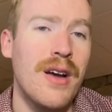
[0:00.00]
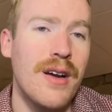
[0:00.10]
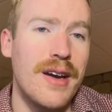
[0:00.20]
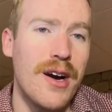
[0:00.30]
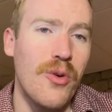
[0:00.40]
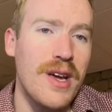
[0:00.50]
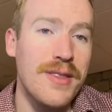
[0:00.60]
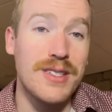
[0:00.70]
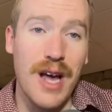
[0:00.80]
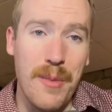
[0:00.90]
Now, in
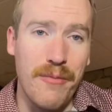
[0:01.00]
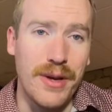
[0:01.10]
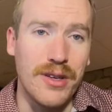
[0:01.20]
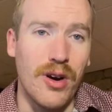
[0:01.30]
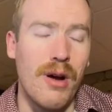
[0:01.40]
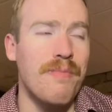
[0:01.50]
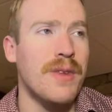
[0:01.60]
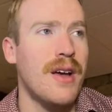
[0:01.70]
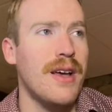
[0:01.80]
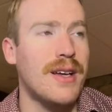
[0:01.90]
the time I've been gone,
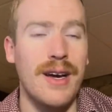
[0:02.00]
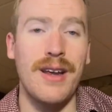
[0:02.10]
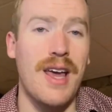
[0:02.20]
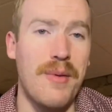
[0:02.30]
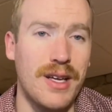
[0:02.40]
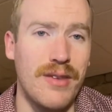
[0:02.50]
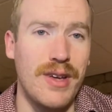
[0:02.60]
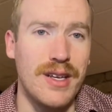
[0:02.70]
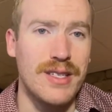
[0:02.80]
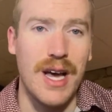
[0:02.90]
it kind of came at a
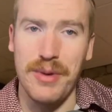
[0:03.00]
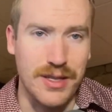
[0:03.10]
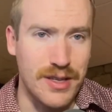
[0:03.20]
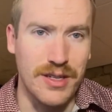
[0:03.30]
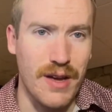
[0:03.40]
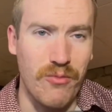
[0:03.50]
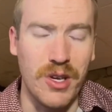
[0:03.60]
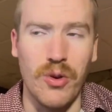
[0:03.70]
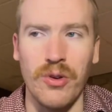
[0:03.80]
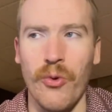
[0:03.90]
convenient time because things haven't been
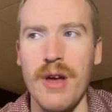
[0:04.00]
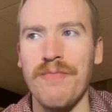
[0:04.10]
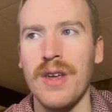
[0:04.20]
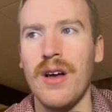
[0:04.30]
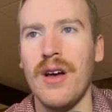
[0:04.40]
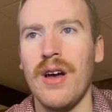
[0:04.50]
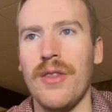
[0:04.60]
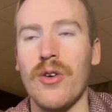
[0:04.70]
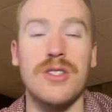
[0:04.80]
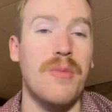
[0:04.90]
going great.
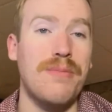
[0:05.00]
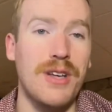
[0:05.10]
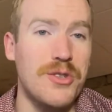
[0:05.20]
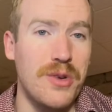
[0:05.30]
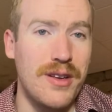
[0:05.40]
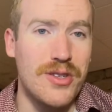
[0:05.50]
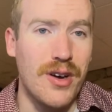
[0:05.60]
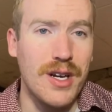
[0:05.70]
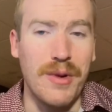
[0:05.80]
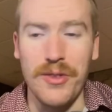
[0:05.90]
There are some updates we need to
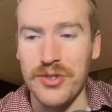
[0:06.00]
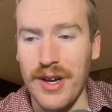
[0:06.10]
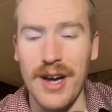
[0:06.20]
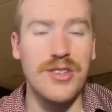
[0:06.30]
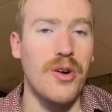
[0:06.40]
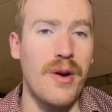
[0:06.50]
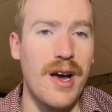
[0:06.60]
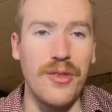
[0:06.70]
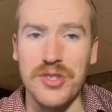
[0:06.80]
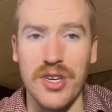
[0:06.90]
talk about. There's guys going
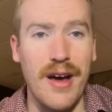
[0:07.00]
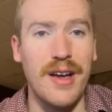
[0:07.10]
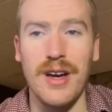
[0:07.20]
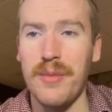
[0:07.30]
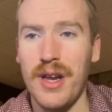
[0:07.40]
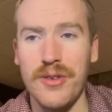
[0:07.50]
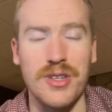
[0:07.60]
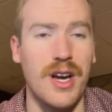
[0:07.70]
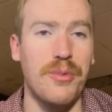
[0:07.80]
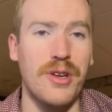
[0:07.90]
out, and there's a guy coming in. There's a
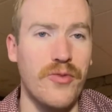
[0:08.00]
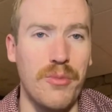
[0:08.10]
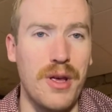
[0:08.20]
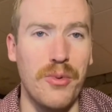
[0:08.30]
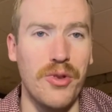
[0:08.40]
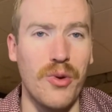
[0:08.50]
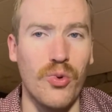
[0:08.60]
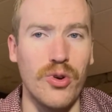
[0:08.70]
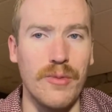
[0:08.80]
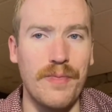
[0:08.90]
couple different people that
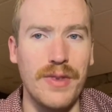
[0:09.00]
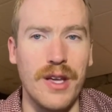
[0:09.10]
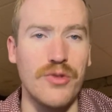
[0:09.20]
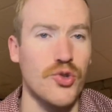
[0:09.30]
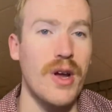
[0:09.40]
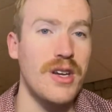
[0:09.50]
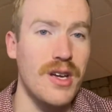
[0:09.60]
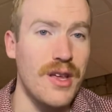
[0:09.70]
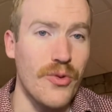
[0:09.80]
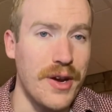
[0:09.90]
we're,
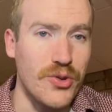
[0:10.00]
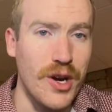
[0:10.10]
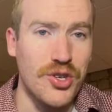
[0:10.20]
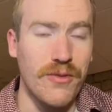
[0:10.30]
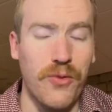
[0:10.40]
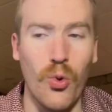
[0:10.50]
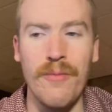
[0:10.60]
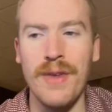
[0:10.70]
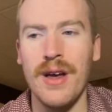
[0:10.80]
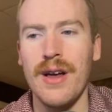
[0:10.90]
trending in the right direction for.
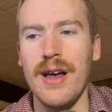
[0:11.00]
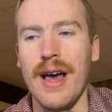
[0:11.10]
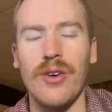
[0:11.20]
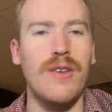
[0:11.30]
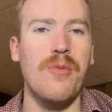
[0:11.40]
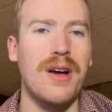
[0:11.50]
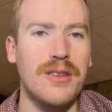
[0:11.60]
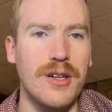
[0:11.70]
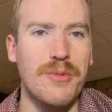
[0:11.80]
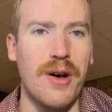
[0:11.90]
And I'll give you my
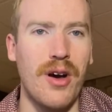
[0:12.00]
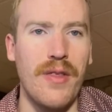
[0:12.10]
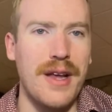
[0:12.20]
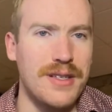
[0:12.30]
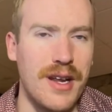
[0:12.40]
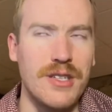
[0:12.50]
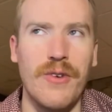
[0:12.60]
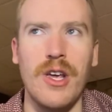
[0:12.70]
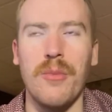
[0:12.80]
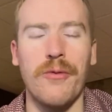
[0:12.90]
thoughts about all of that in today's
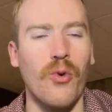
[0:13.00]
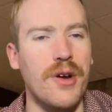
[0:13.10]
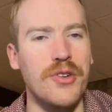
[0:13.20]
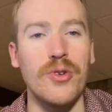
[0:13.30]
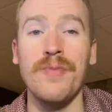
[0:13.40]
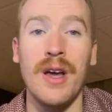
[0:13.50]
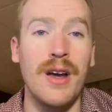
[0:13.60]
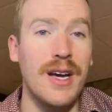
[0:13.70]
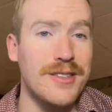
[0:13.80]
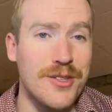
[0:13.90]
video. Before I do,
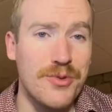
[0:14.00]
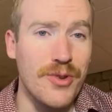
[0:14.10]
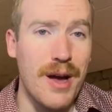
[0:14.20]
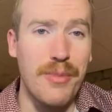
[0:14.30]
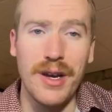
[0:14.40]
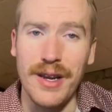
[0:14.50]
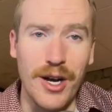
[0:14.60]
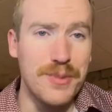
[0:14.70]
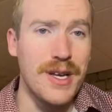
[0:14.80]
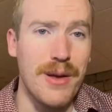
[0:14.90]
hit the subscribe button. It
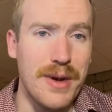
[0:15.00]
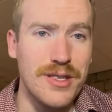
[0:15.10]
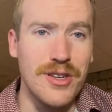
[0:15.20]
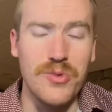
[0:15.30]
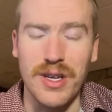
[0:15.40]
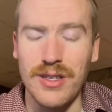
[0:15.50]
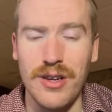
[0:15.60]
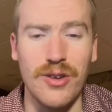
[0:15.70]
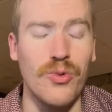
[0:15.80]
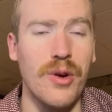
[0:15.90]
helps out immensely as we
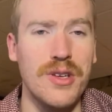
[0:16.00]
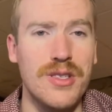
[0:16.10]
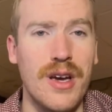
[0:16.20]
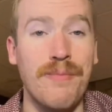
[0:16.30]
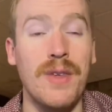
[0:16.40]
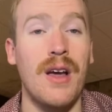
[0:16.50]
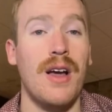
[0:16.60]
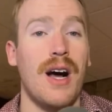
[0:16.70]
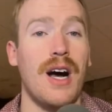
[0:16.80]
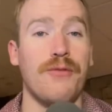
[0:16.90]
continue to grow this thing.
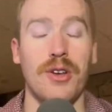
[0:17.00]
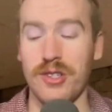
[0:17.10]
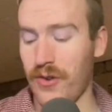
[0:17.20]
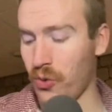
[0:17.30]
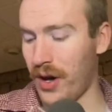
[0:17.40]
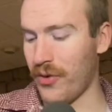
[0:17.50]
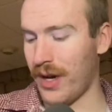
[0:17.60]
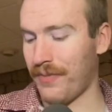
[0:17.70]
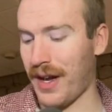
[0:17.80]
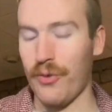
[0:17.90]
For those of you
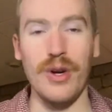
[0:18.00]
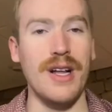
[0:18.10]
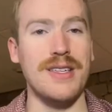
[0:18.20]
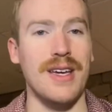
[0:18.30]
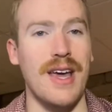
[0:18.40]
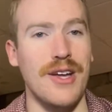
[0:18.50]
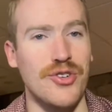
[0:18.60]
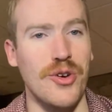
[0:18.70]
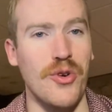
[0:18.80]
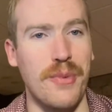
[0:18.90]
wondering, I realize I can't
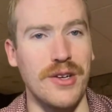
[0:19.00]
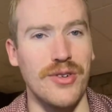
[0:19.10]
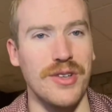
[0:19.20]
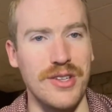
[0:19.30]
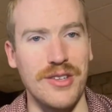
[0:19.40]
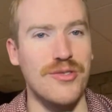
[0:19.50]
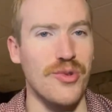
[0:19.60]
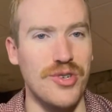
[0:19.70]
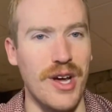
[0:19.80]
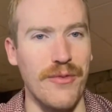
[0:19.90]
show you a picture unless I
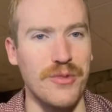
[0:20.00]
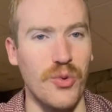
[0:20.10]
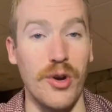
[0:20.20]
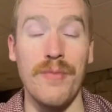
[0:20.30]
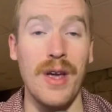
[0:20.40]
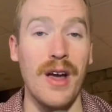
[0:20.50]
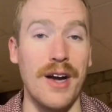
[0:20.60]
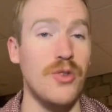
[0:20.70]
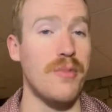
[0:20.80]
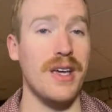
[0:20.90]
screenshot it from Twitter. I
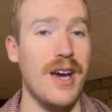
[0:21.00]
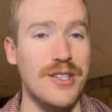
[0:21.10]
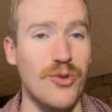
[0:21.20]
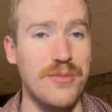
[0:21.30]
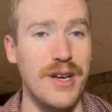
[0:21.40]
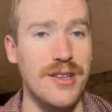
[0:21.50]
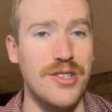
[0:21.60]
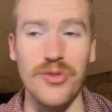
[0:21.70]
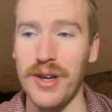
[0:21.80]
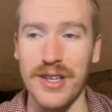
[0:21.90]
do have my cat script tattoo. It is